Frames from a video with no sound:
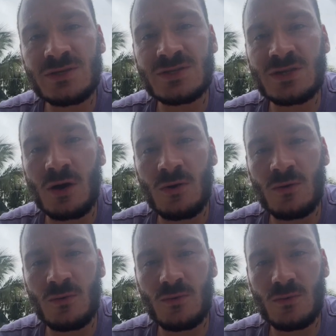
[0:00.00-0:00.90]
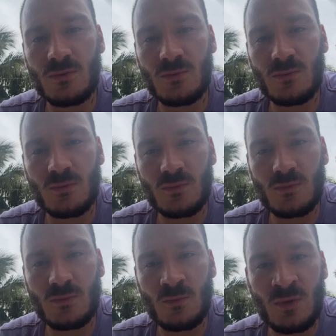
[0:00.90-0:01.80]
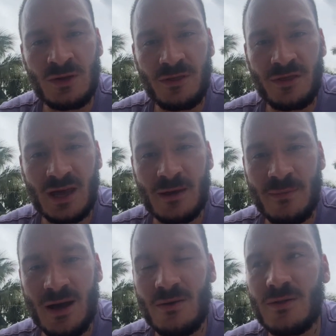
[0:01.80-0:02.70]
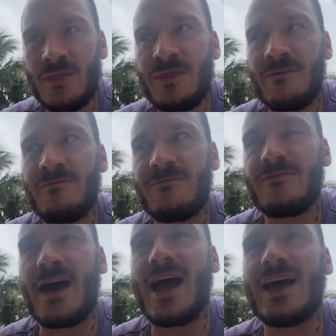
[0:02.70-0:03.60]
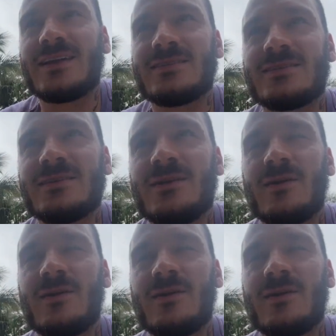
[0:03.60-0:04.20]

So when you think about the fact,